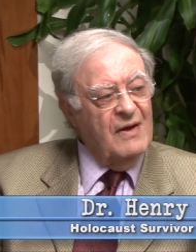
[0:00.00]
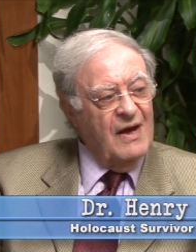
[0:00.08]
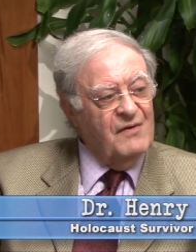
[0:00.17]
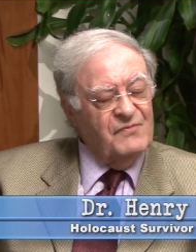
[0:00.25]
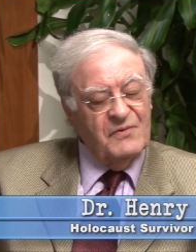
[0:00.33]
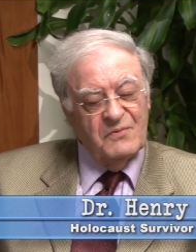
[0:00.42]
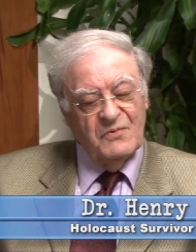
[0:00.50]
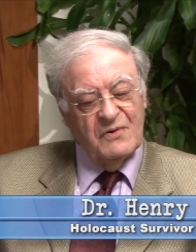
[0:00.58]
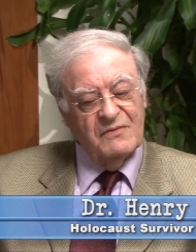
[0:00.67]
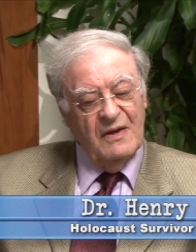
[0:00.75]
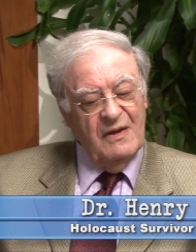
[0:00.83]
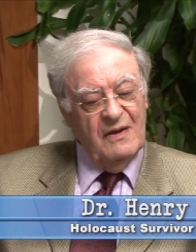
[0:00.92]
afterwards
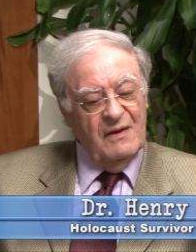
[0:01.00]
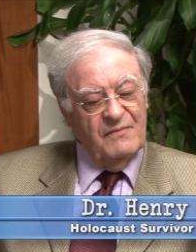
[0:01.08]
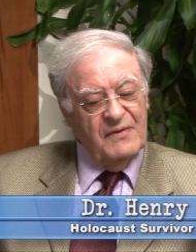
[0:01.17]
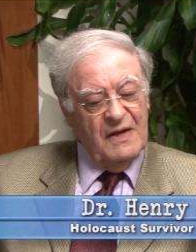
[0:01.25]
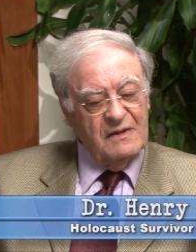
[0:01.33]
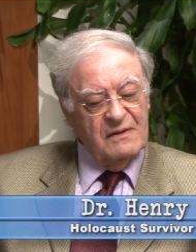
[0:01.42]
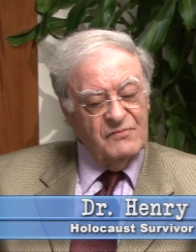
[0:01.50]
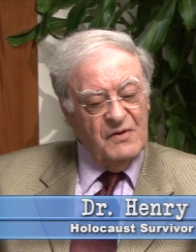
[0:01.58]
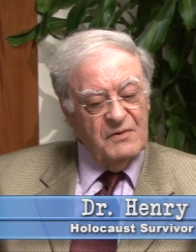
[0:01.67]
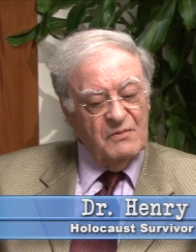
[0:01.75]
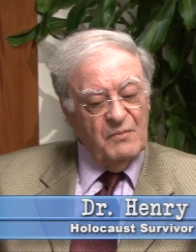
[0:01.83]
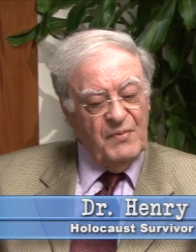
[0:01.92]
that General